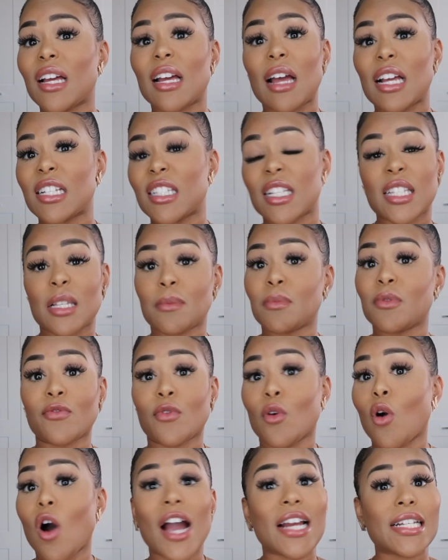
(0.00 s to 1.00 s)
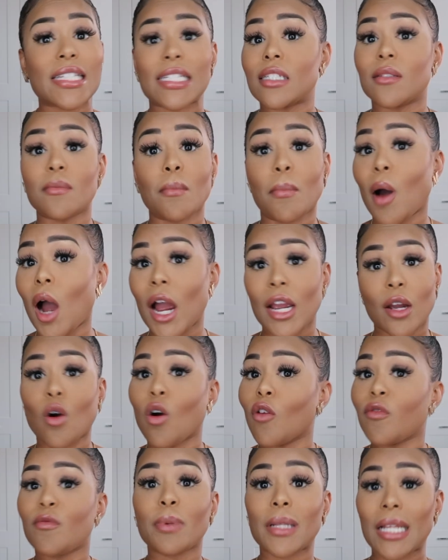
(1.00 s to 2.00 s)
said before, I didn't buy it
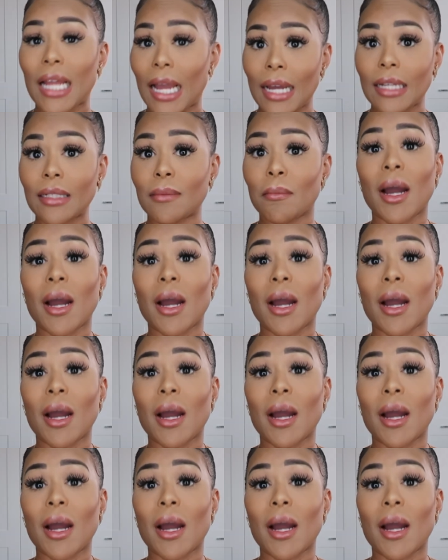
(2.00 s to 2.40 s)
off plan.